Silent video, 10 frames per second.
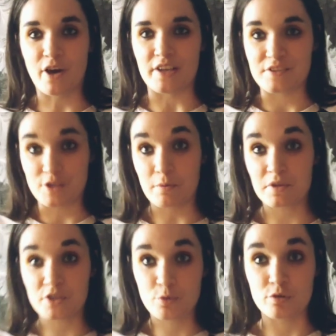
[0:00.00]
Right, so
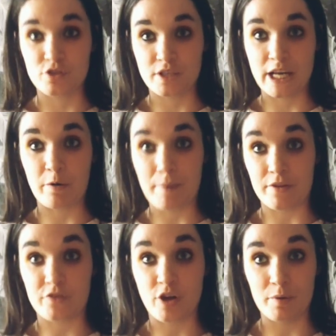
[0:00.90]
I'm going to talk to you now
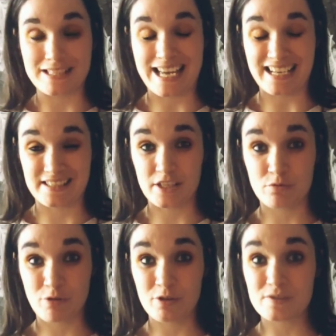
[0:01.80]
about the direct
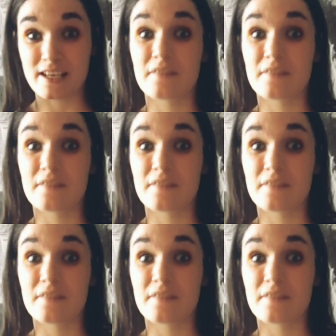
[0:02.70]
access route,